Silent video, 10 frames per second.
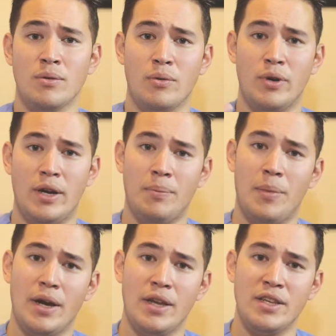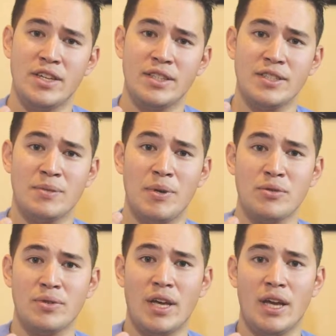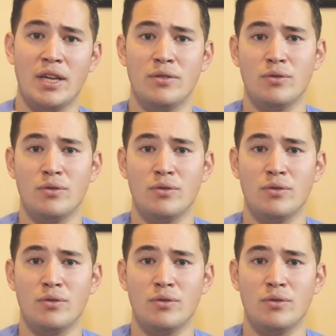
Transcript: By injecting special dye